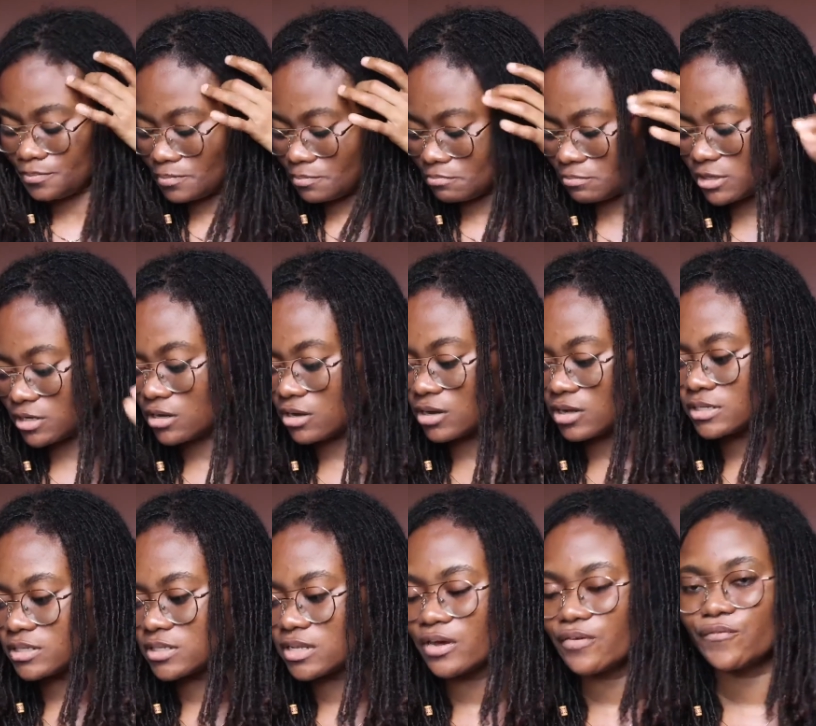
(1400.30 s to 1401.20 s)

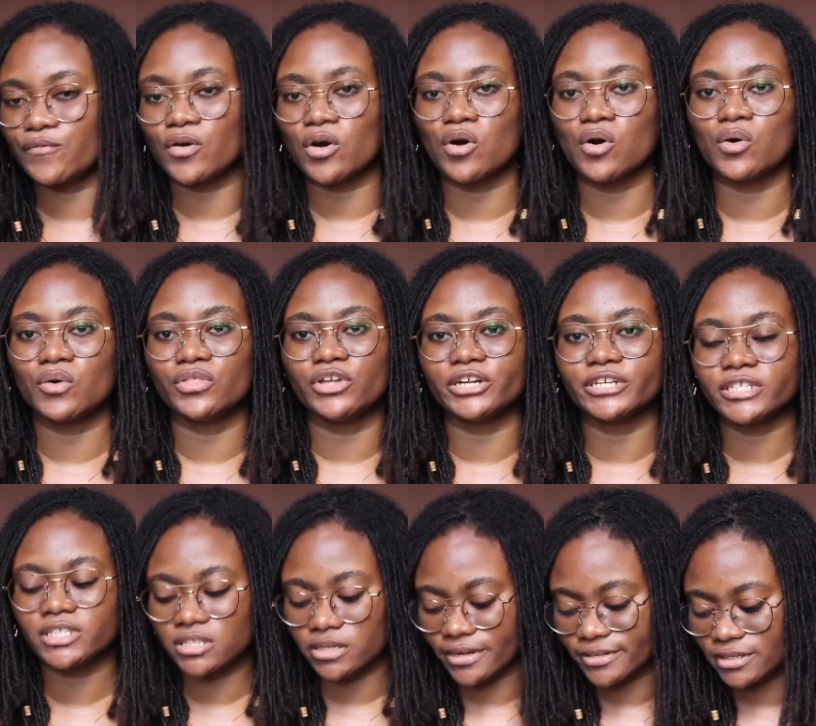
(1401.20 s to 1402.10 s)
because of how their
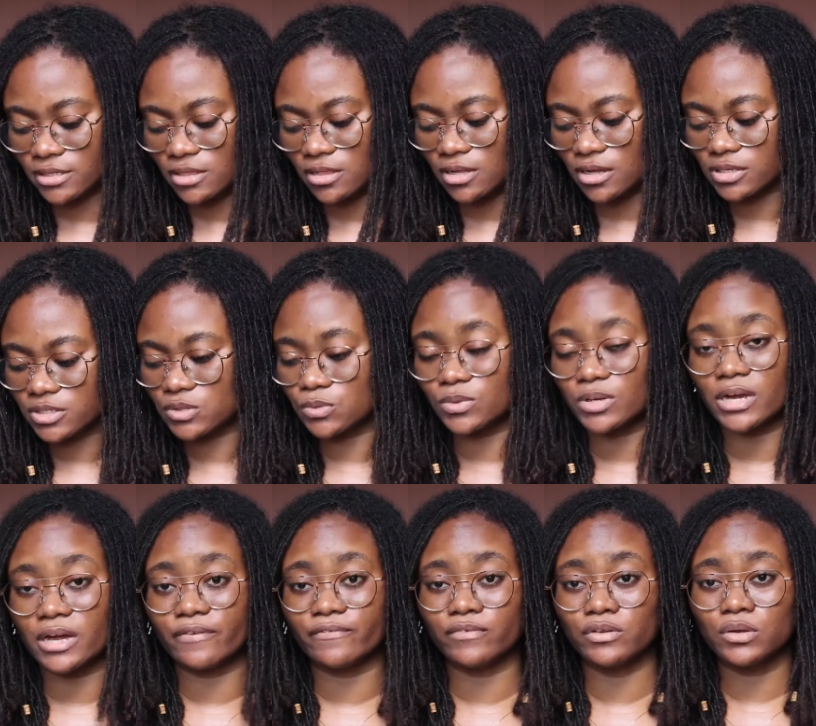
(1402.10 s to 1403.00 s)
starter locks would
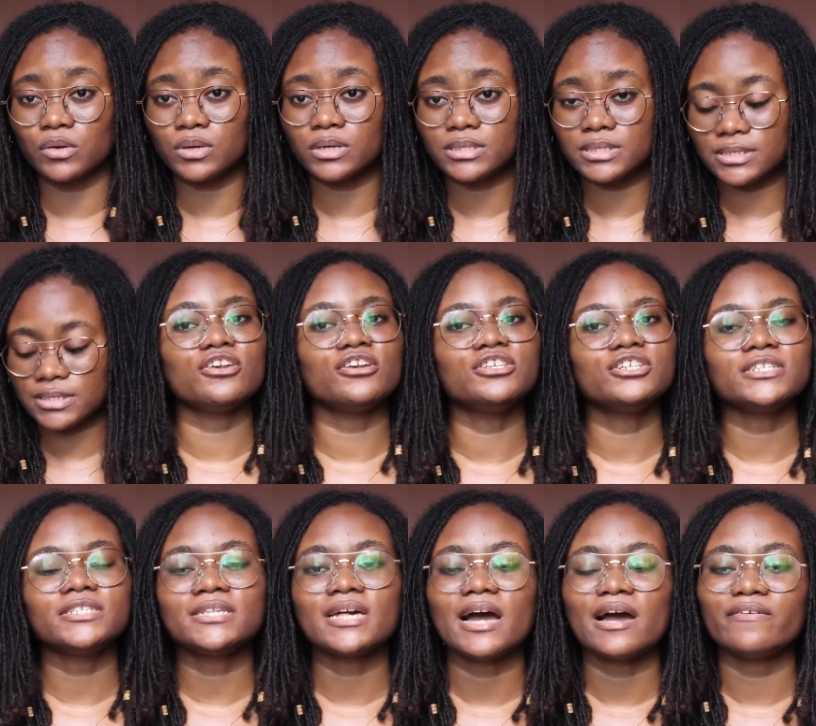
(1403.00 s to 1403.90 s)
have looked. You
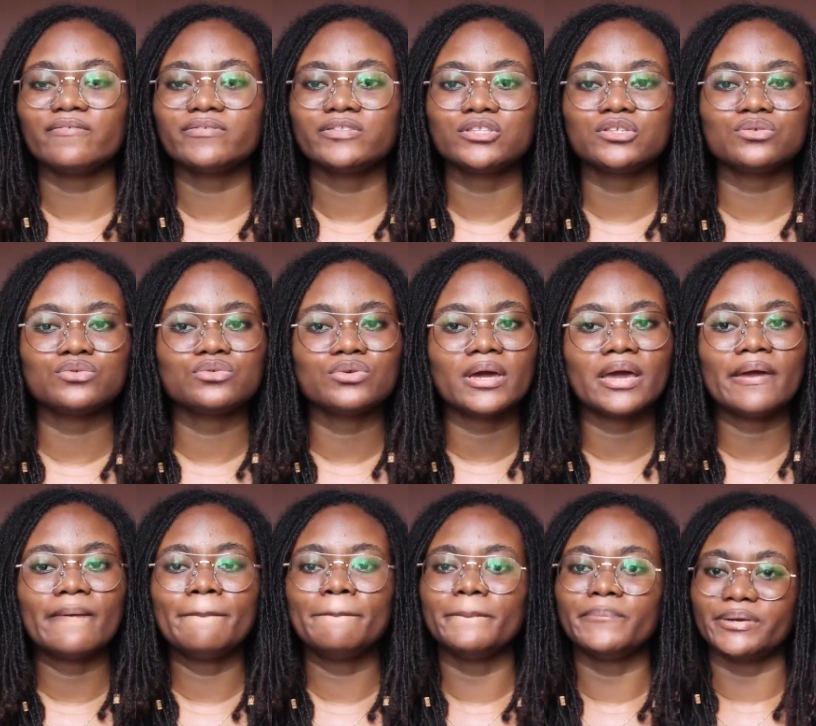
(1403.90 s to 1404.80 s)
just have to
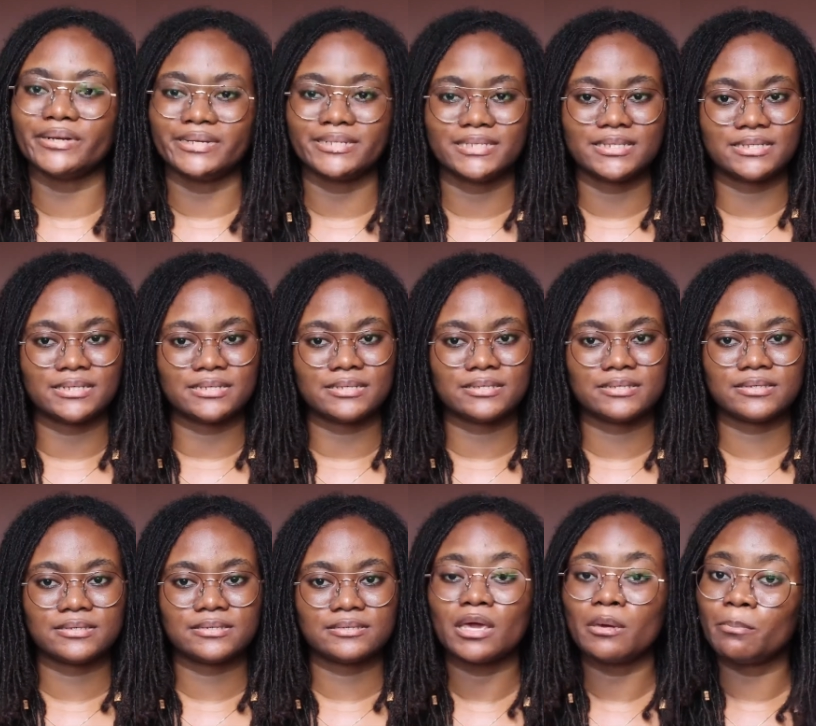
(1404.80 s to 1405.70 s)
embrace it.
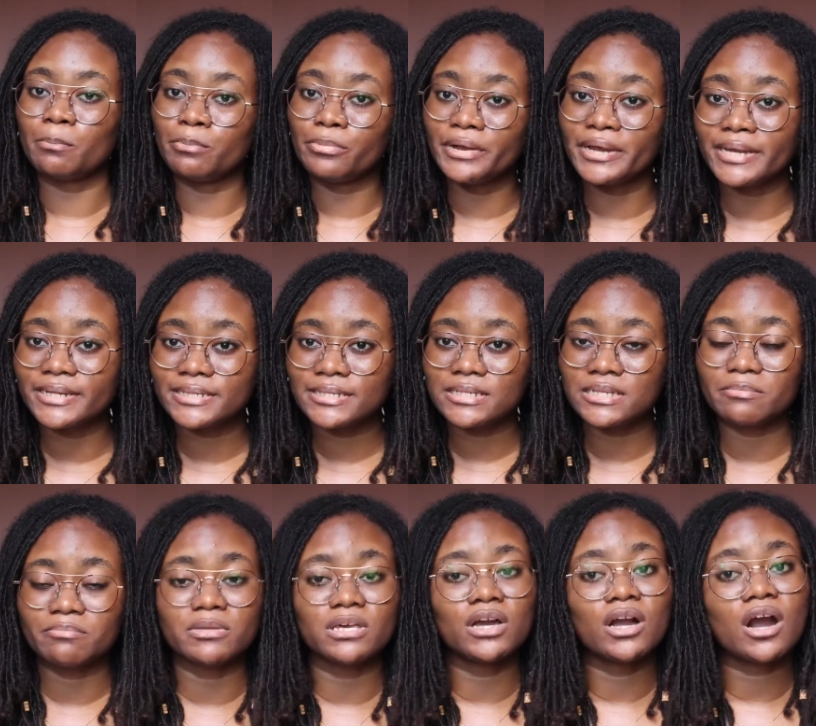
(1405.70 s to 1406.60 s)
Embrace
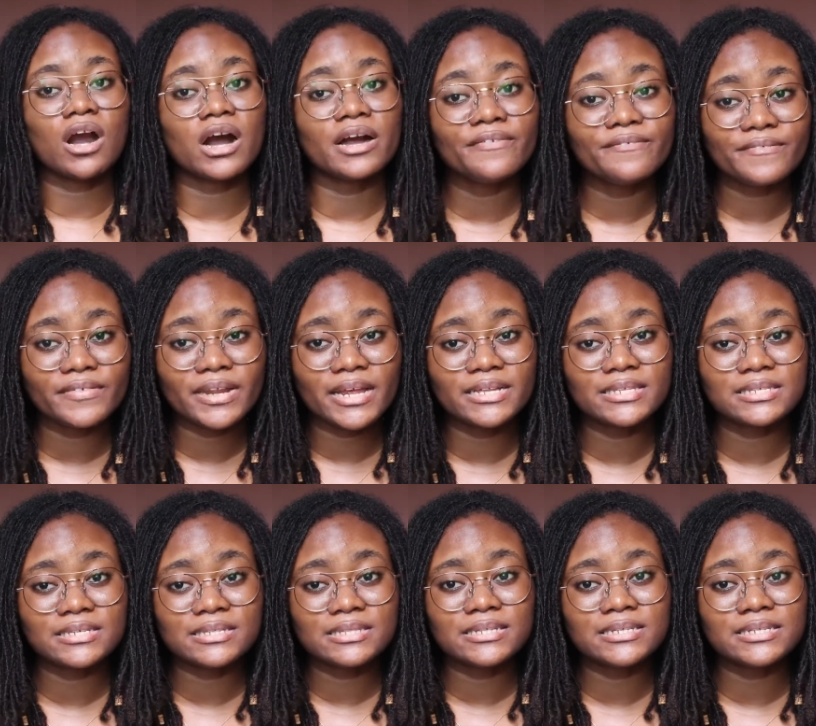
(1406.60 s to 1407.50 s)
it, be confident
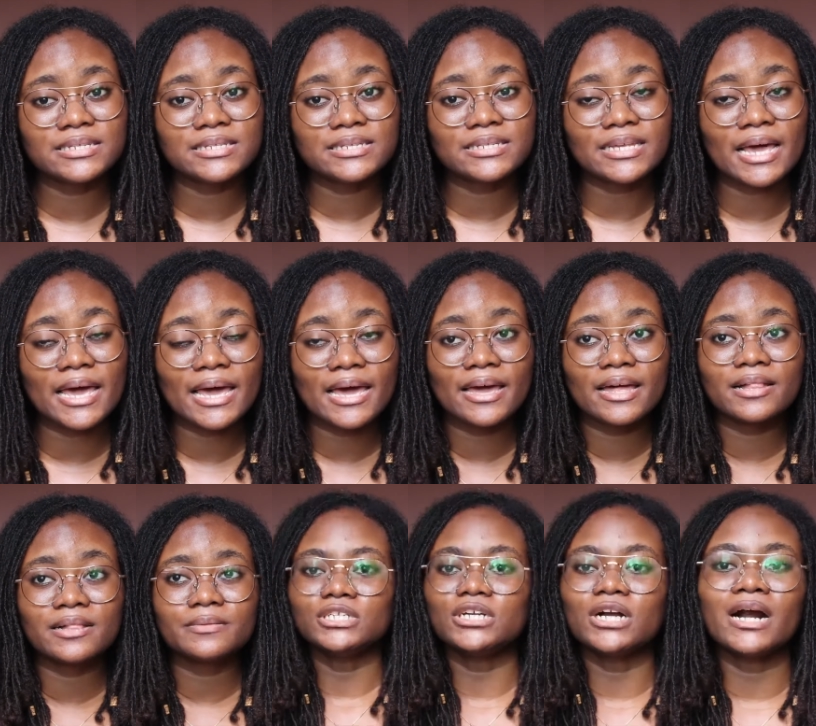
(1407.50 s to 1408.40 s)
in this
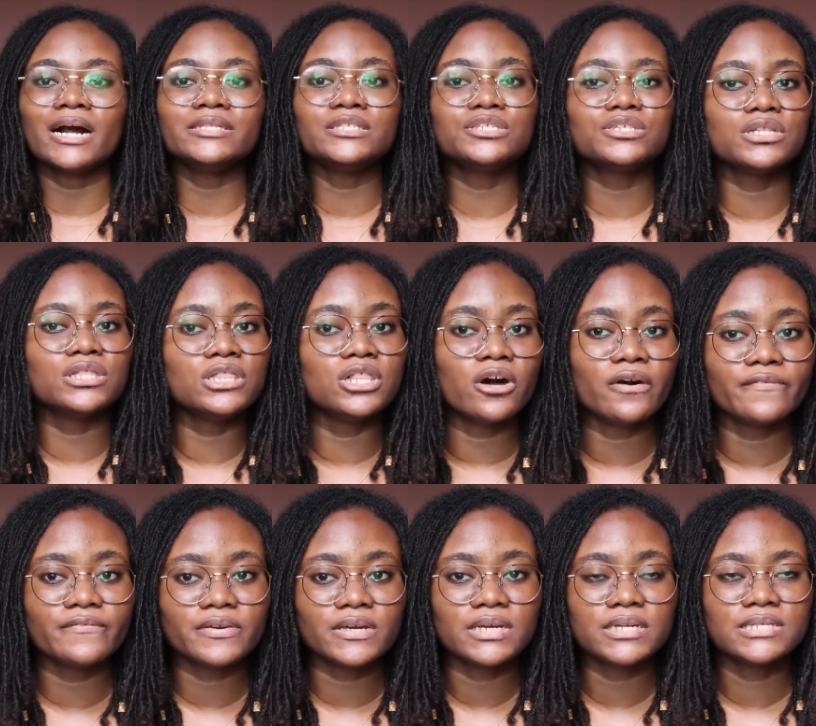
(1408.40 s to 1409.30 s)
style. You got to
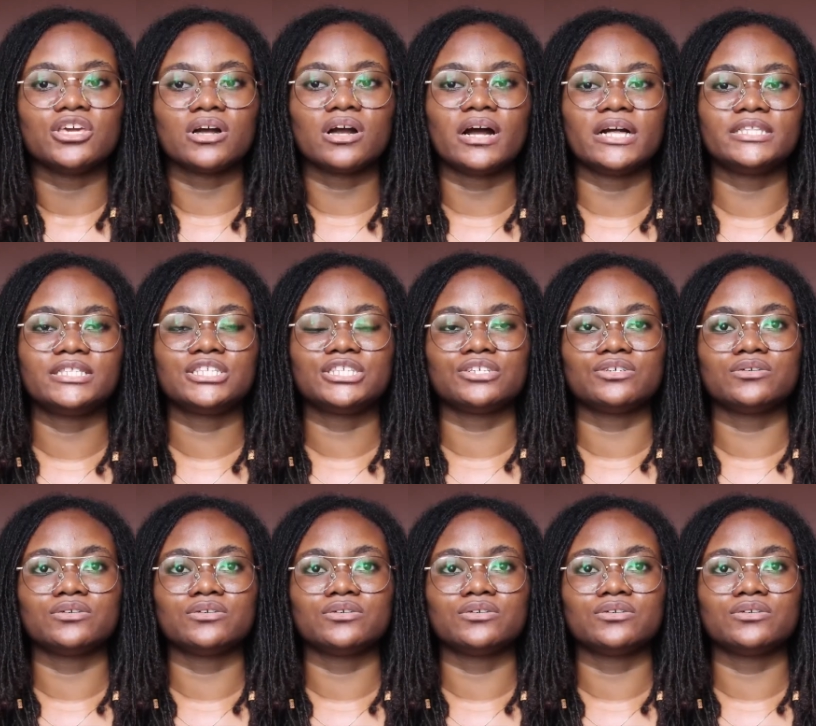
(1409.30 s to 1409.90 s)
love it. You got to